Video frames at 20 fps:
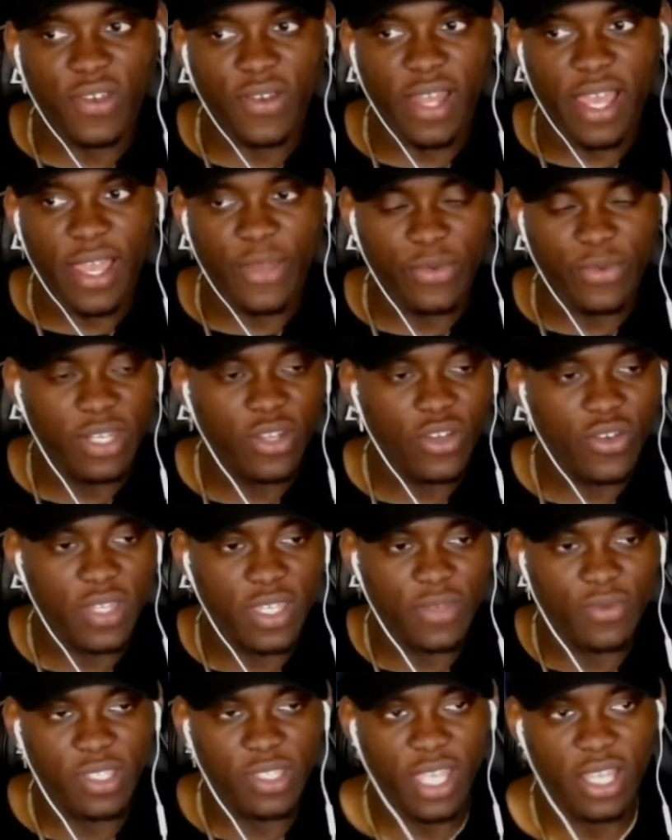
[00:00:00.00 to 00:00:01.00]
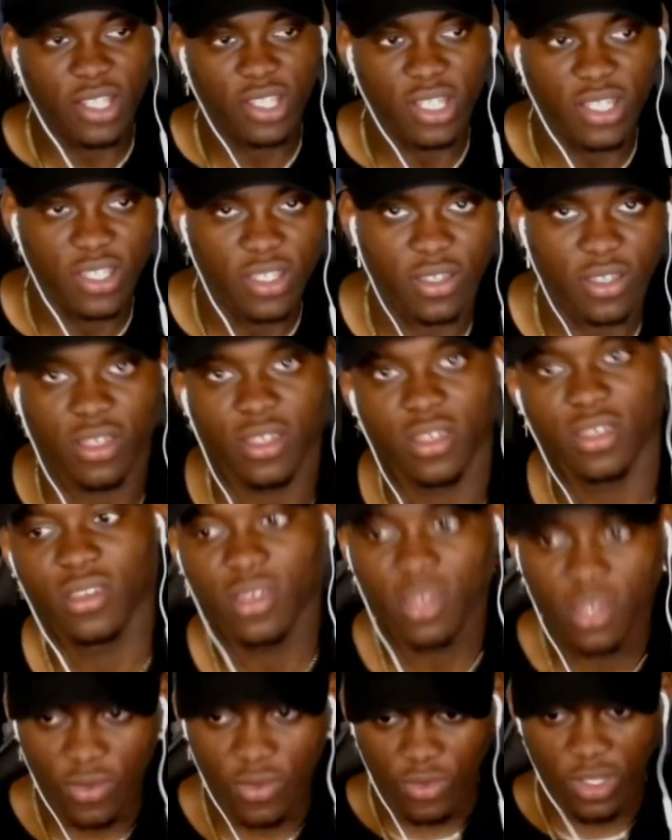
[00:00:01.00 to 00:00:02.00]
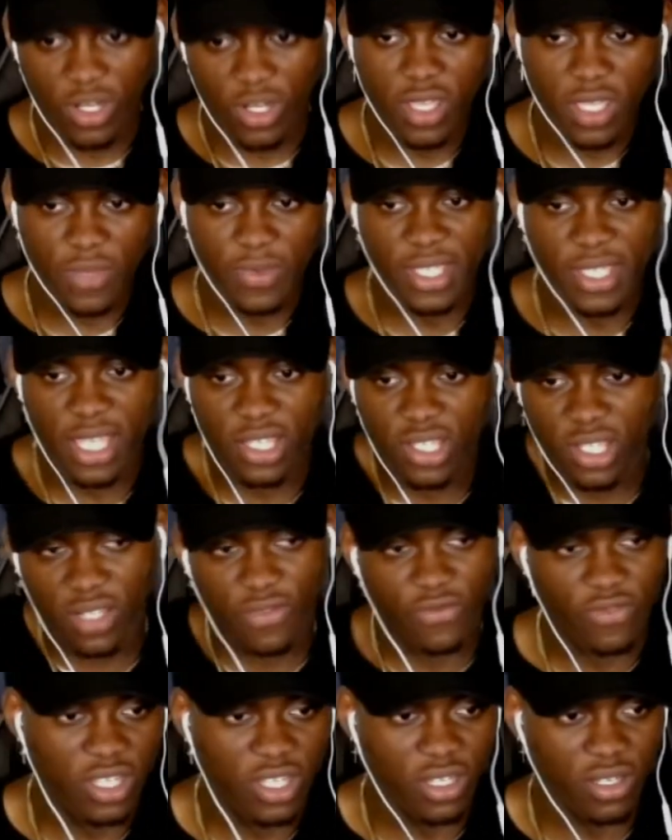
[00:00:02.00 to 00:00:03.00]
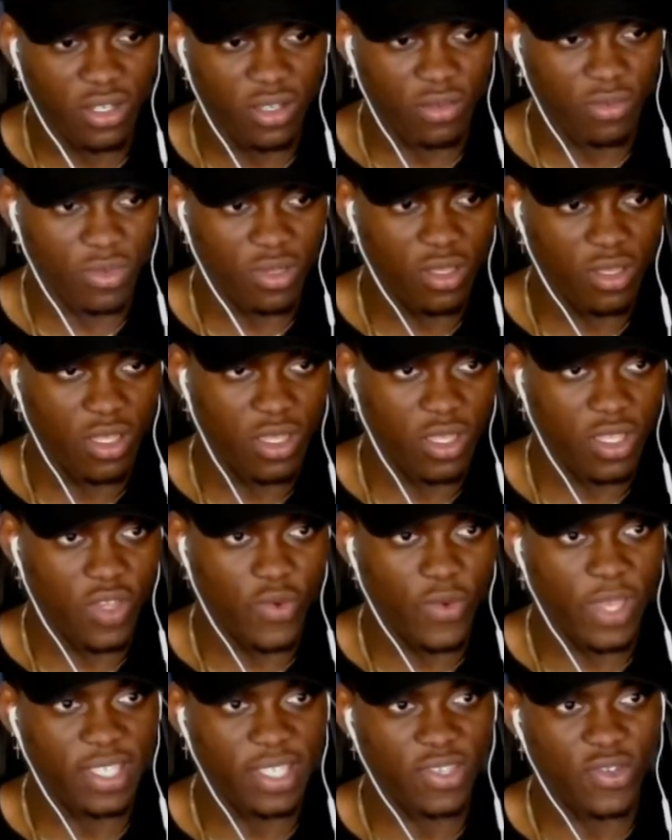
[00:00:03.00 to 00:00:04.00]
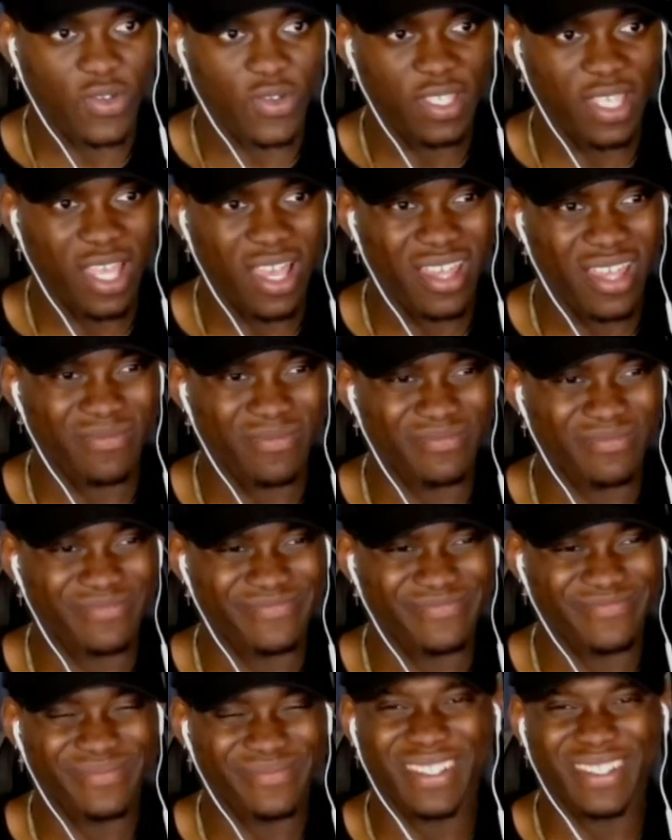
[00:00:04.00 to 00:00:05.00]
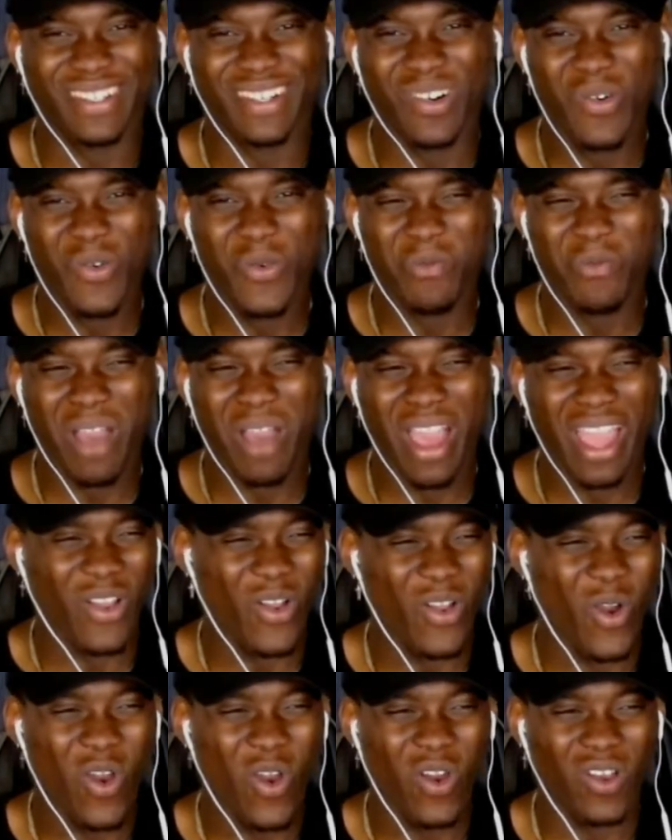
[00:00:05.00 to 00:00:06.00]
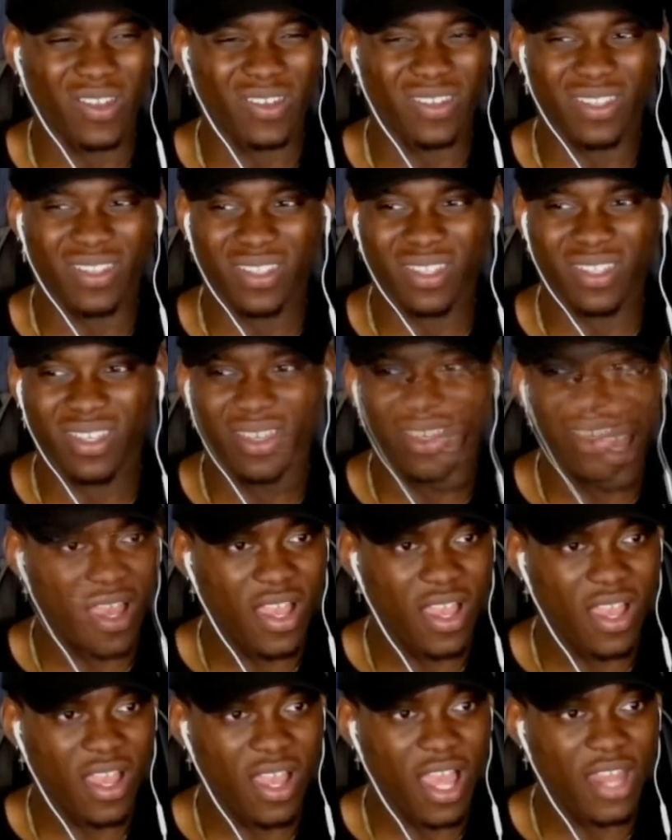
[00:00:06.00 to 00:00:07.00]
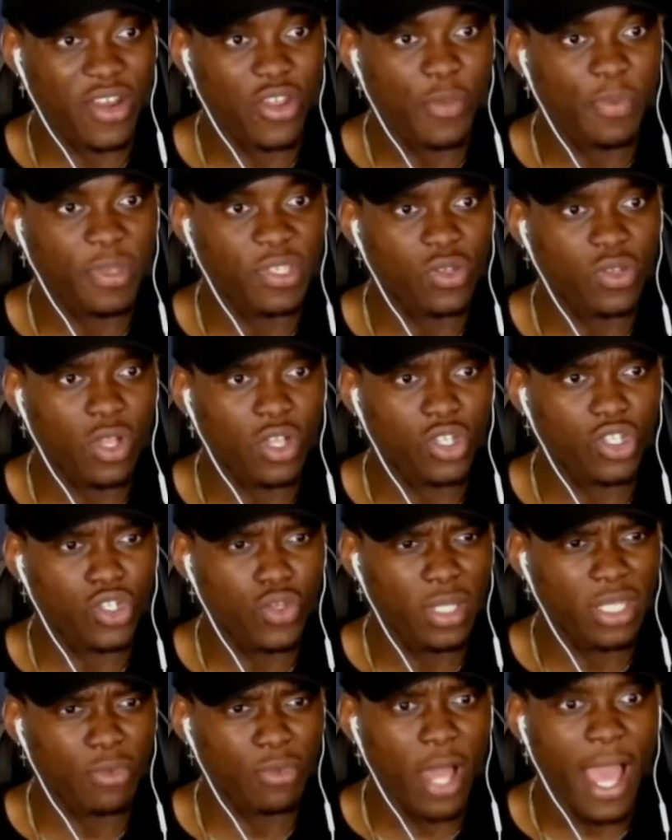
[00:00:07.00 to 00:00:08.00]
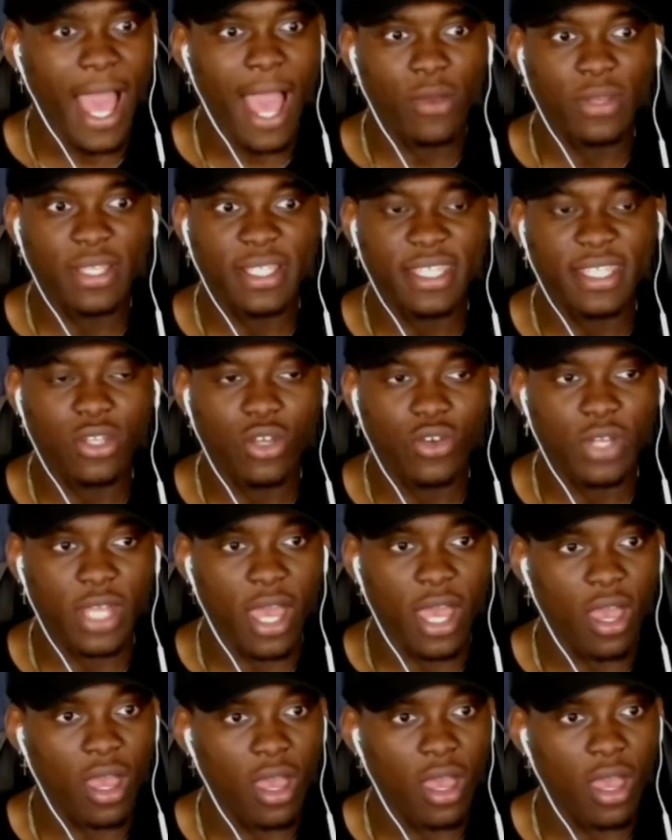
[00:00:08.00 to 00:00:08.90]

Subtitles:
Like, we know he was actually reading them. You're wasting your time. Oh my god. I know your pistol can't shoot anymore. How does he know that?